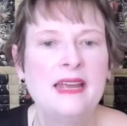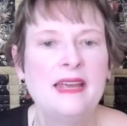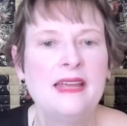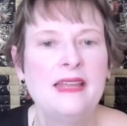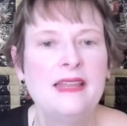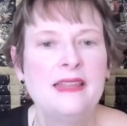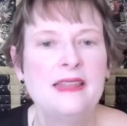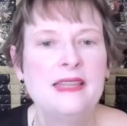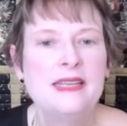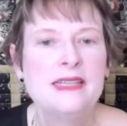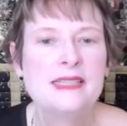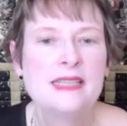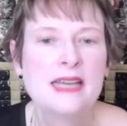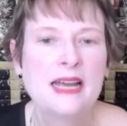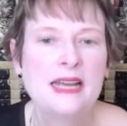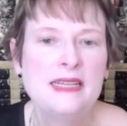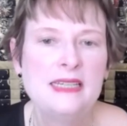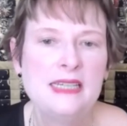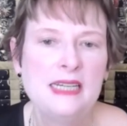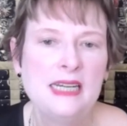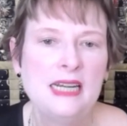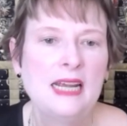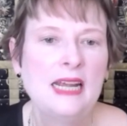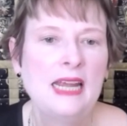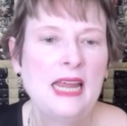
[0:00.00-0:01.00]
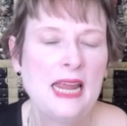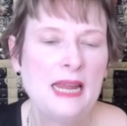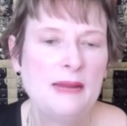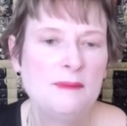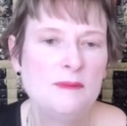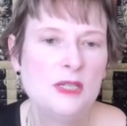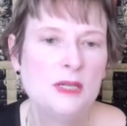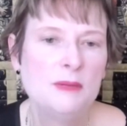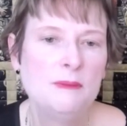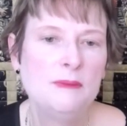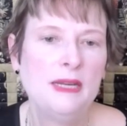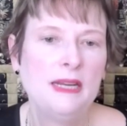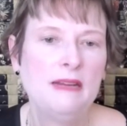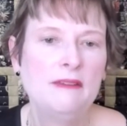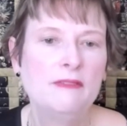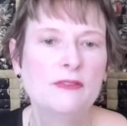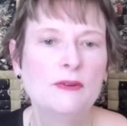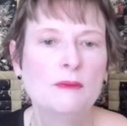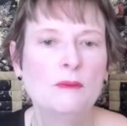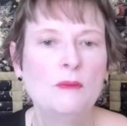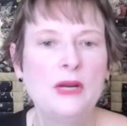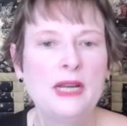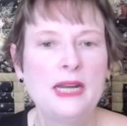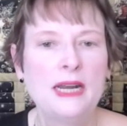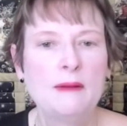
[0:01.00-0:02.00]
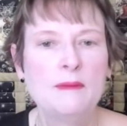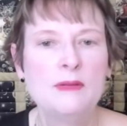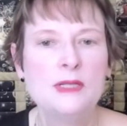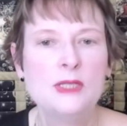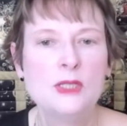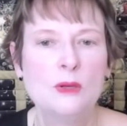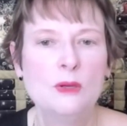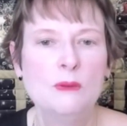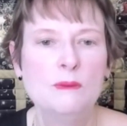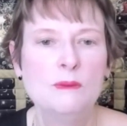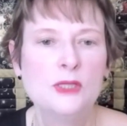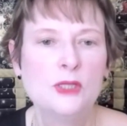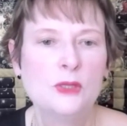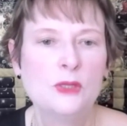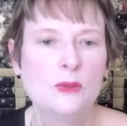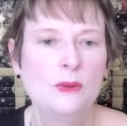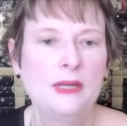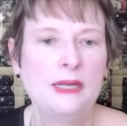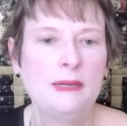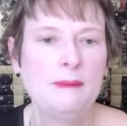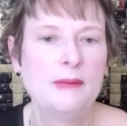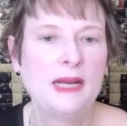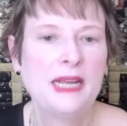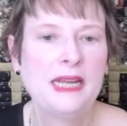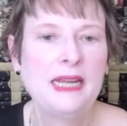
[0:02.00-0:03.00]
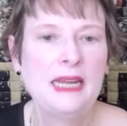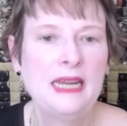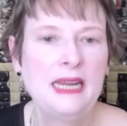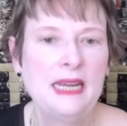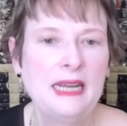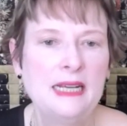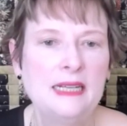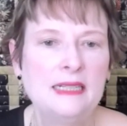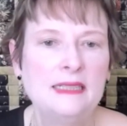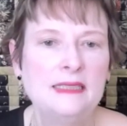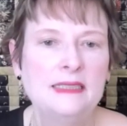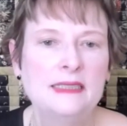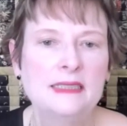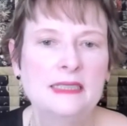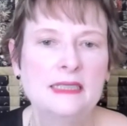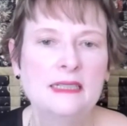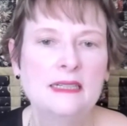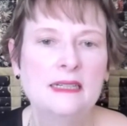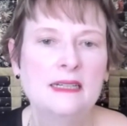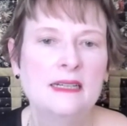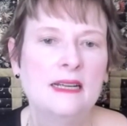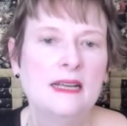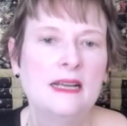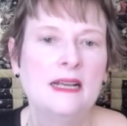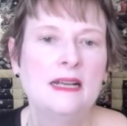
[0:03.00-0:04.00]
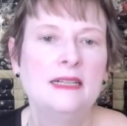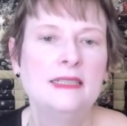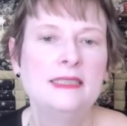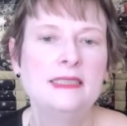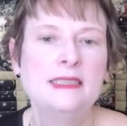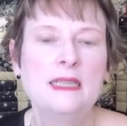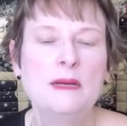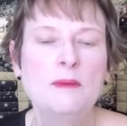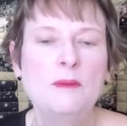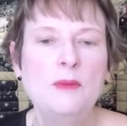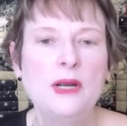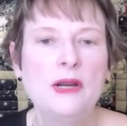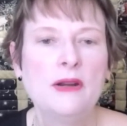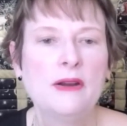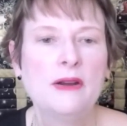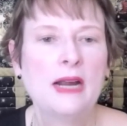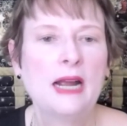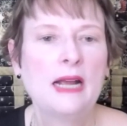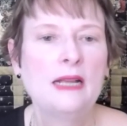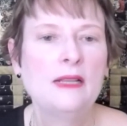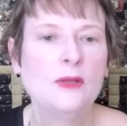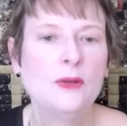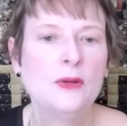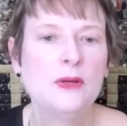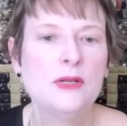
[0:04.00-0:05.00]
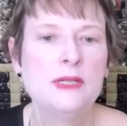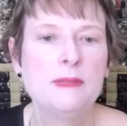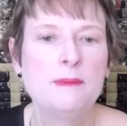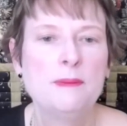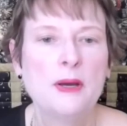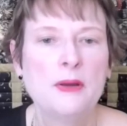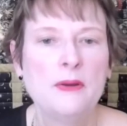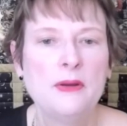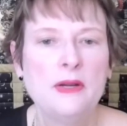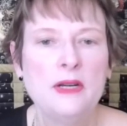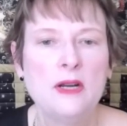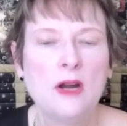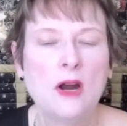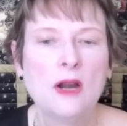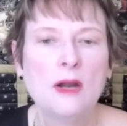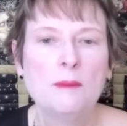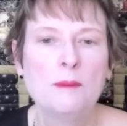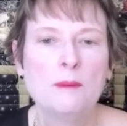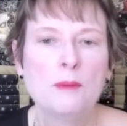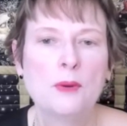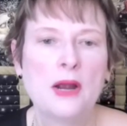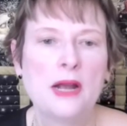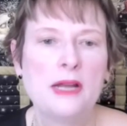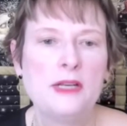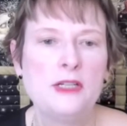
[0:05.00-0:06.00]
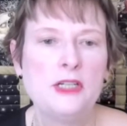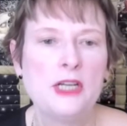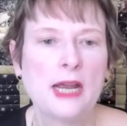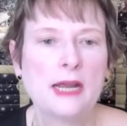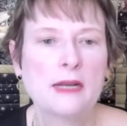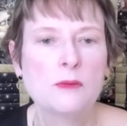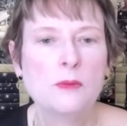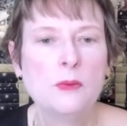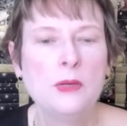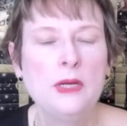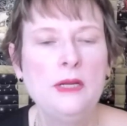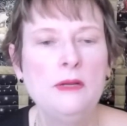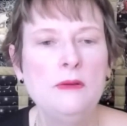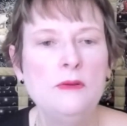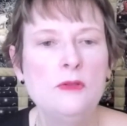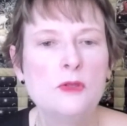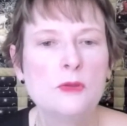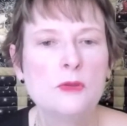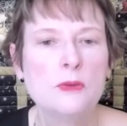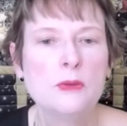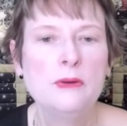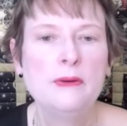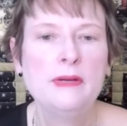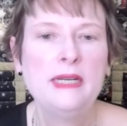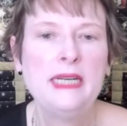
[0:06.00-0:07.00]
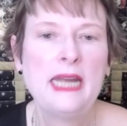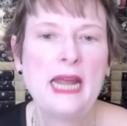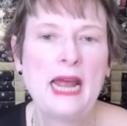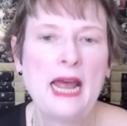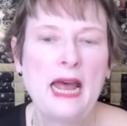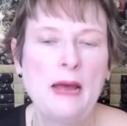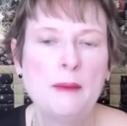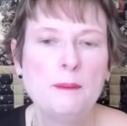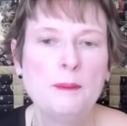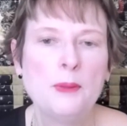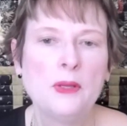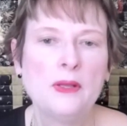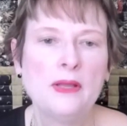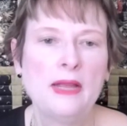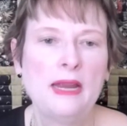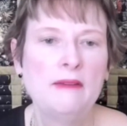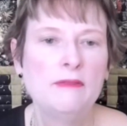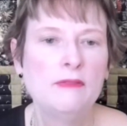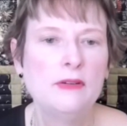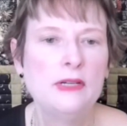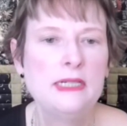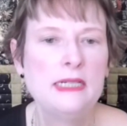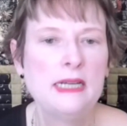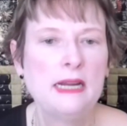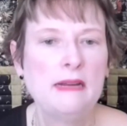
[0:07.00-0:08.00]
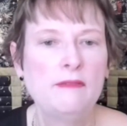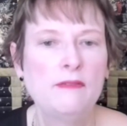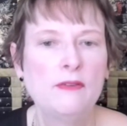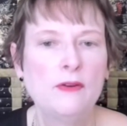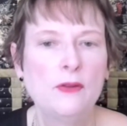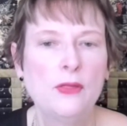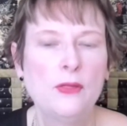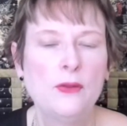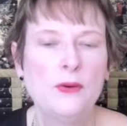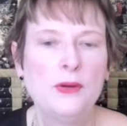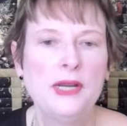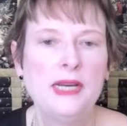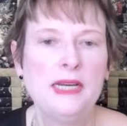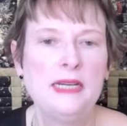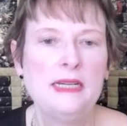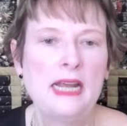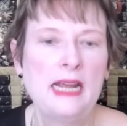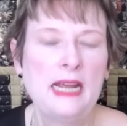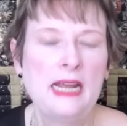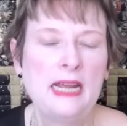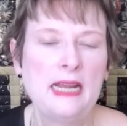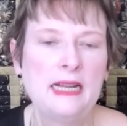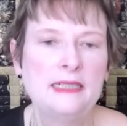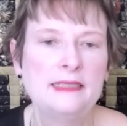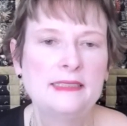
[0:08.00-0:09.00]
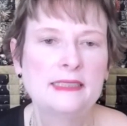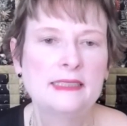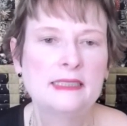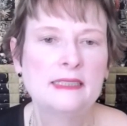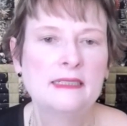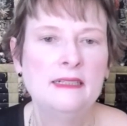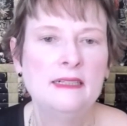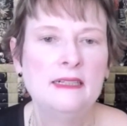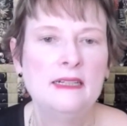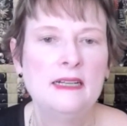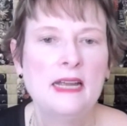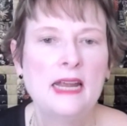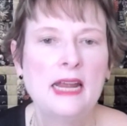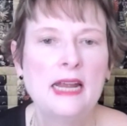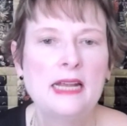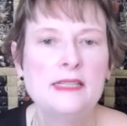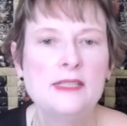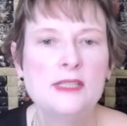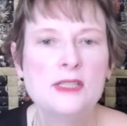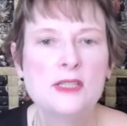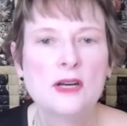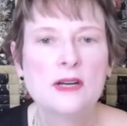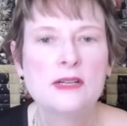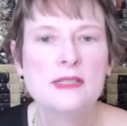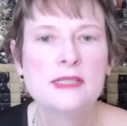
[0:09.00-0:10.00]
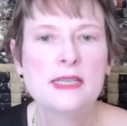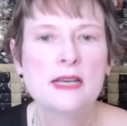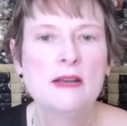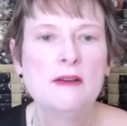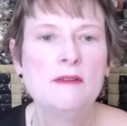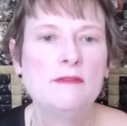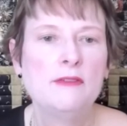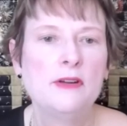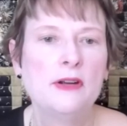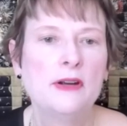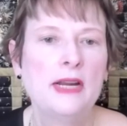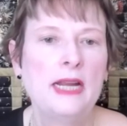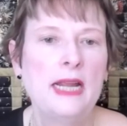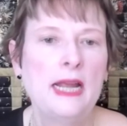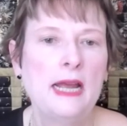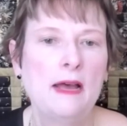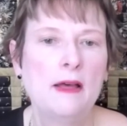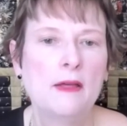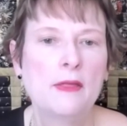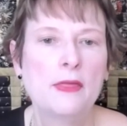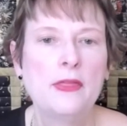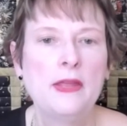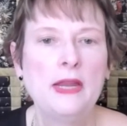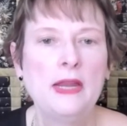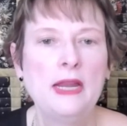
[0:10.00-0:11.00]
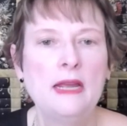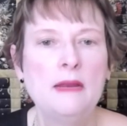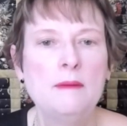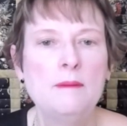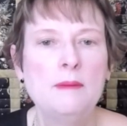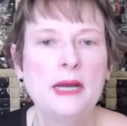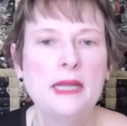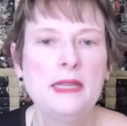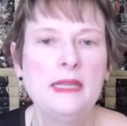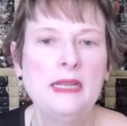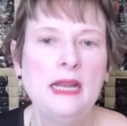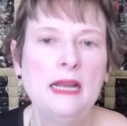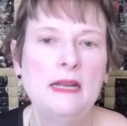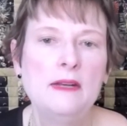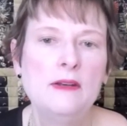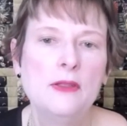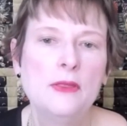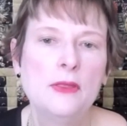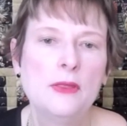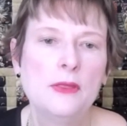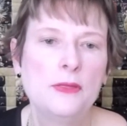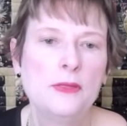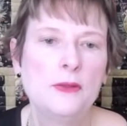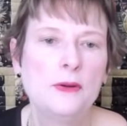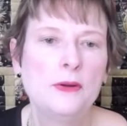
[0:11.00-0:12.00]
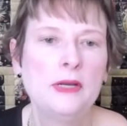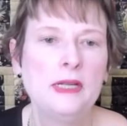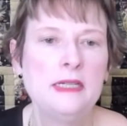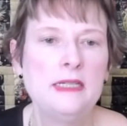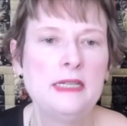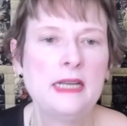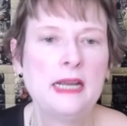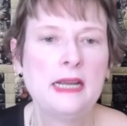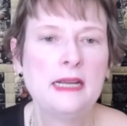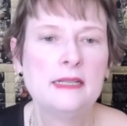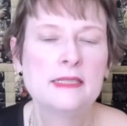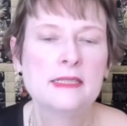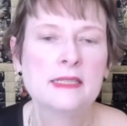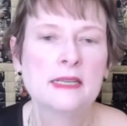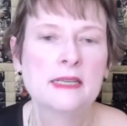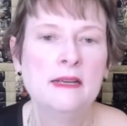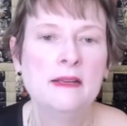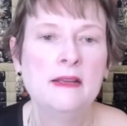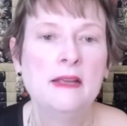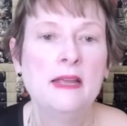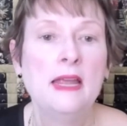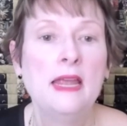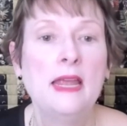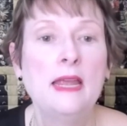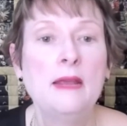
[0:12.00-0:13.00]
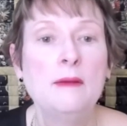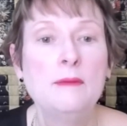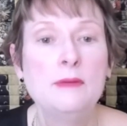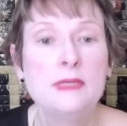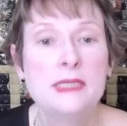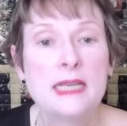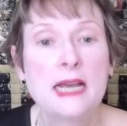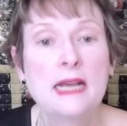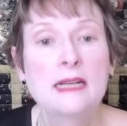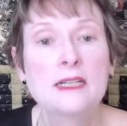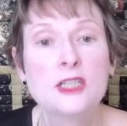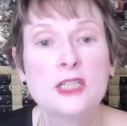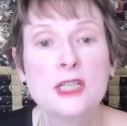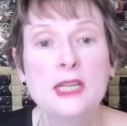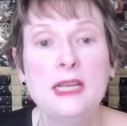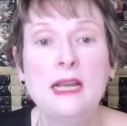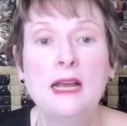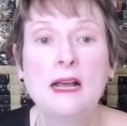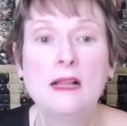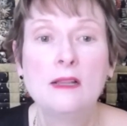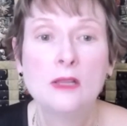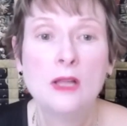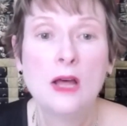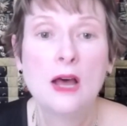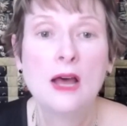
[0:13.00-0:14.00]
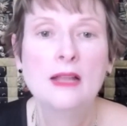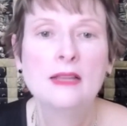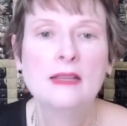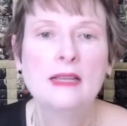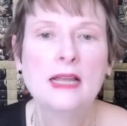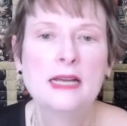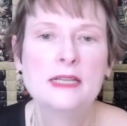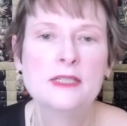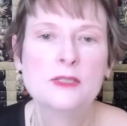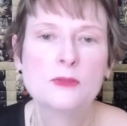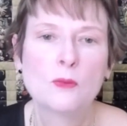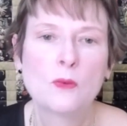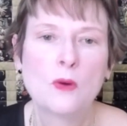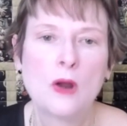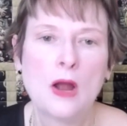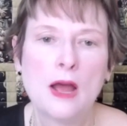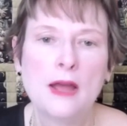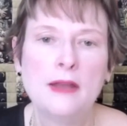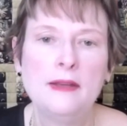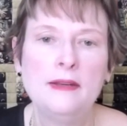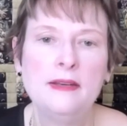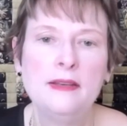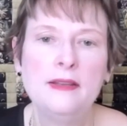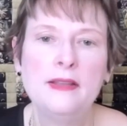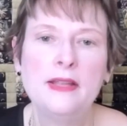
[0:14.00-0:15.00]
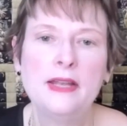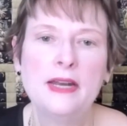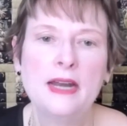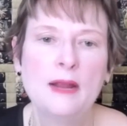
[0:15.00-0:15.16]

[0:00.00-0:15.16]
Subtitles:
This idea came to me from when I was homeschooling my kids. Somewhere I learned about an art project where you drew an apple every day for 30 days. It starts out very healthy, and by the end of the 30 days, it was actually a lot less rotten than I